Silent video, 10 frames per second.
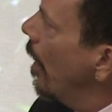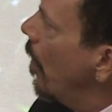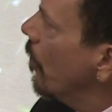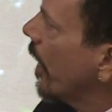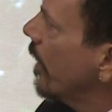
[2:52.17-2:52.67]

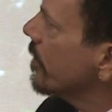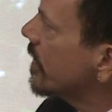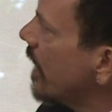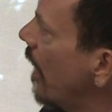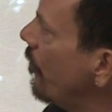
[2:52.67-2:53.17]
Okay,
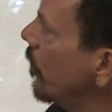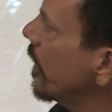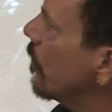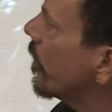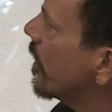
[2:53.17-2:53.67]

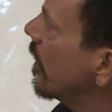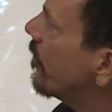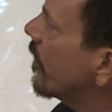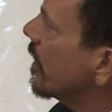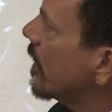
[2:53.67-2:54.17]
scaffolding with an
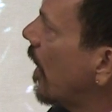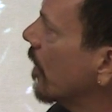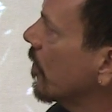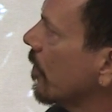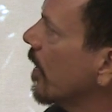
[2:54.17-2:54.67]
infant and
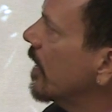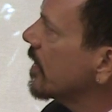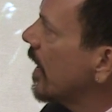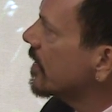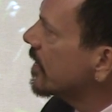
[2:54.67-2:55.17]
toddler. And
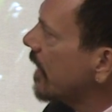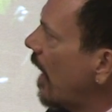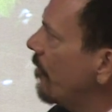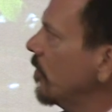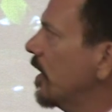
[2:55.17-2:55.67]
again,
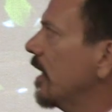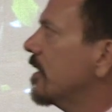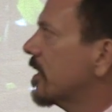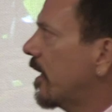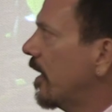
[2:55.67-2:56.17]
scaffolding
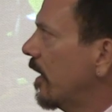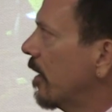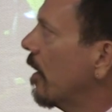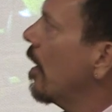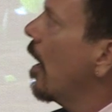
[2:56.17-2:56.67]
is
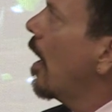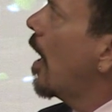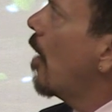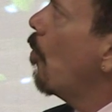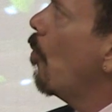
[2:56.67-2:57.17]
key.
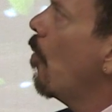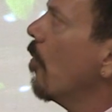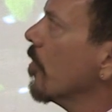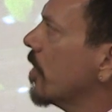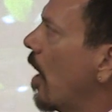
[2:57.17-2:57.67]
What
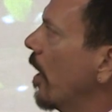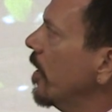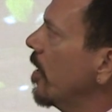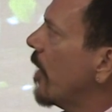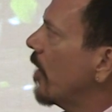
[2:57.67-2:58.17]
we're
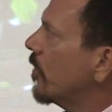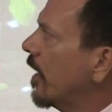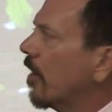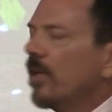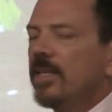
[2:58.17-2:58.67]
talking about
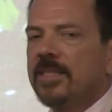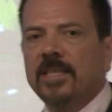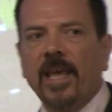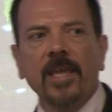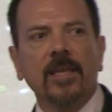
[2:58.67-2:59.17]
there is
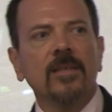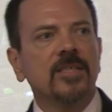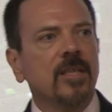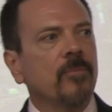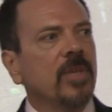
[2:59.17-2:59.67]
taking
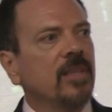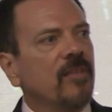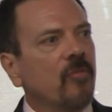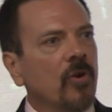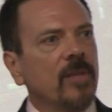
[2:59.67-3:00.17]
something
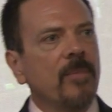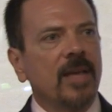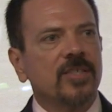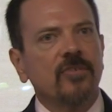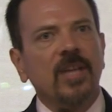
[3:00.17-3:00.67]
they've already
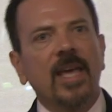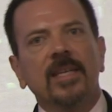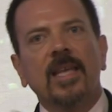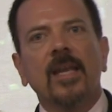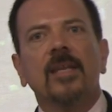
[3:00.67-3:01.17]
mastered
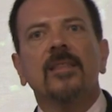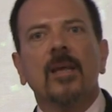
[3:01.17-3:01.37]
and getting